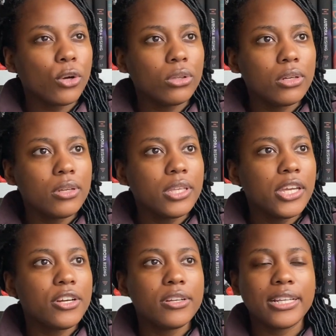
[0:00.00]
earlier in the
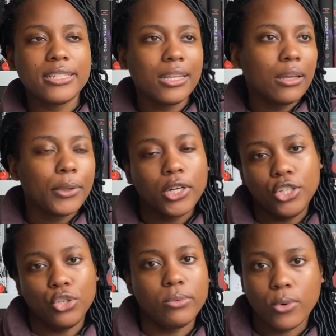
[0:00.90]
year that said they were going
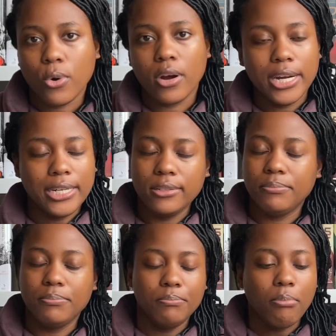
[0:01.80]
to do more and
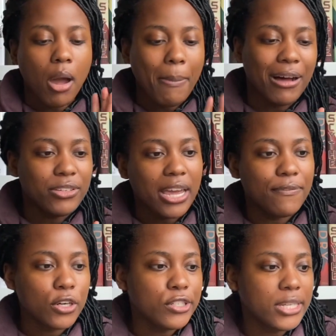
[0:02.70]
about
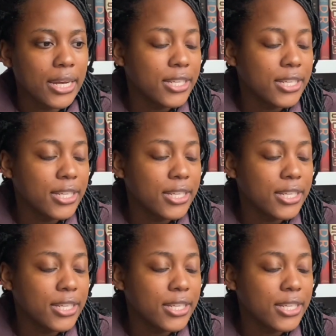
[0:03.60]
diversity.